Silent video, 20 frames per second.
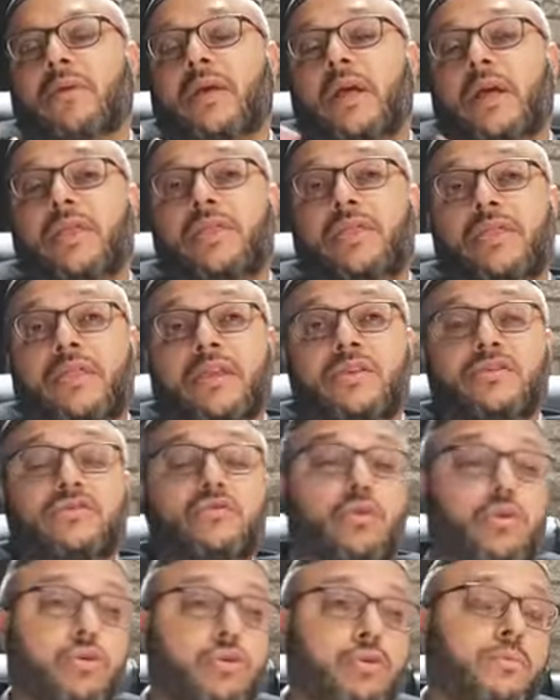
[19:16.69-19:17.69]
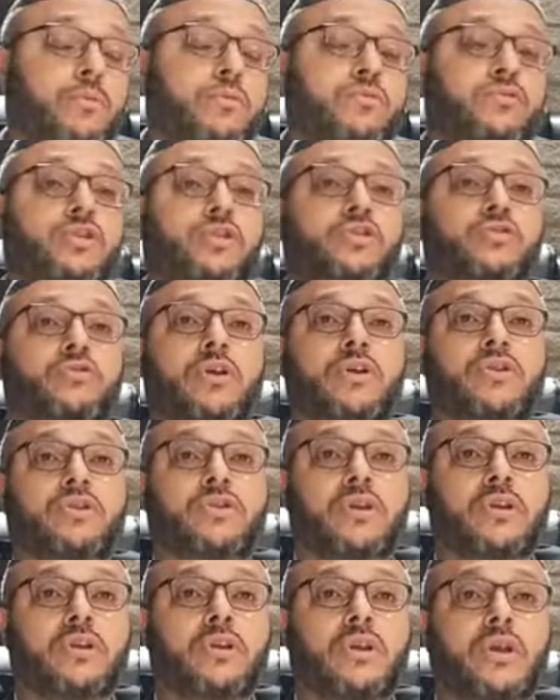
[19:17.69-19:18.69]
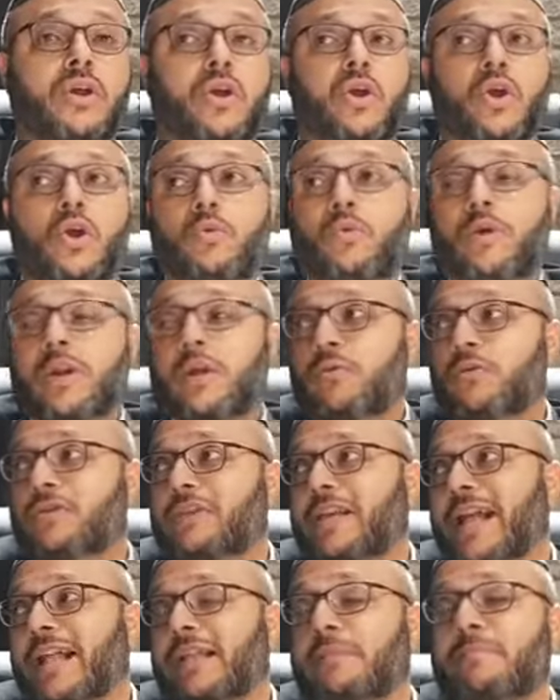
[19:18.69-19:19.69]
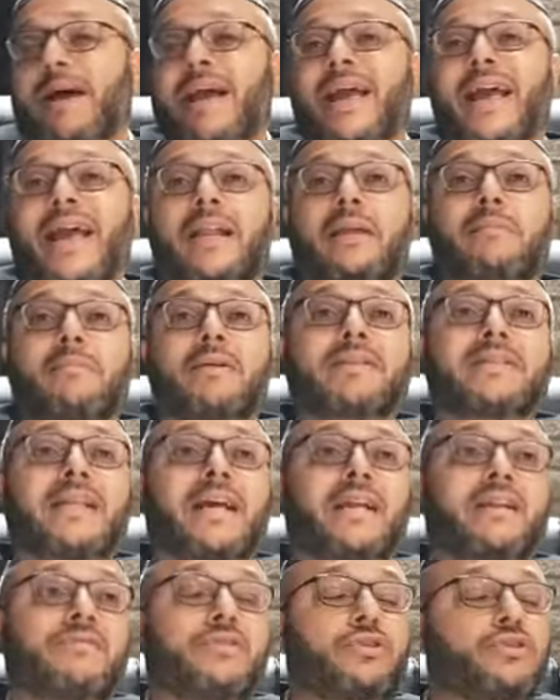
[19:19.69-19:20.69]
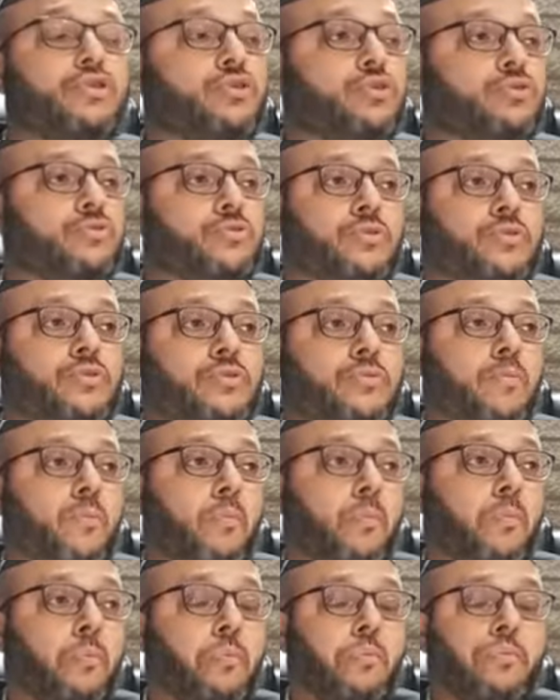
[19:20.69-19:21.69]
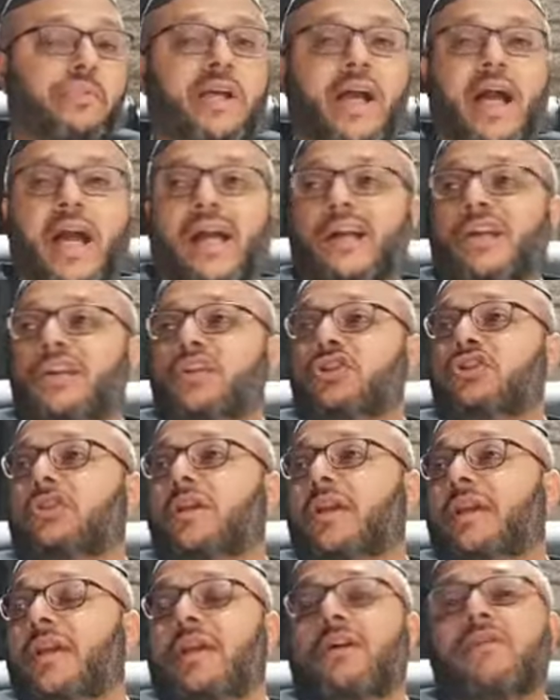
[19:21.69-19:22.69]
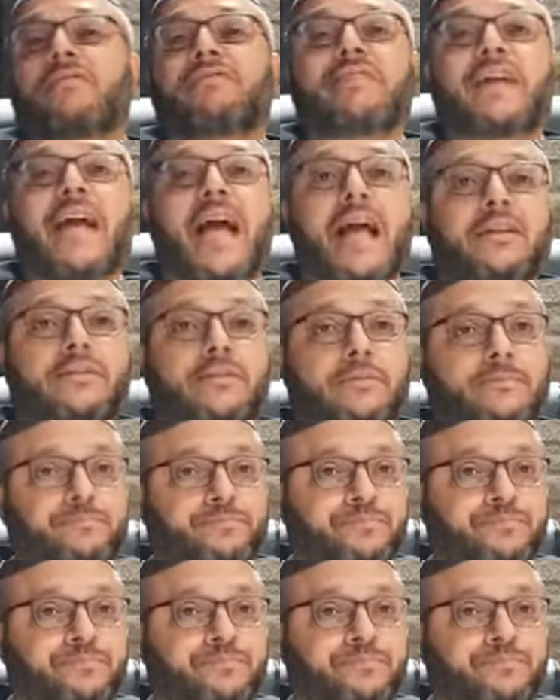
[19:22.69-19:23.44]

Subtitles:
In this horrible situation, when he was held by enemies, not even Jews, Achish, the king of Gath,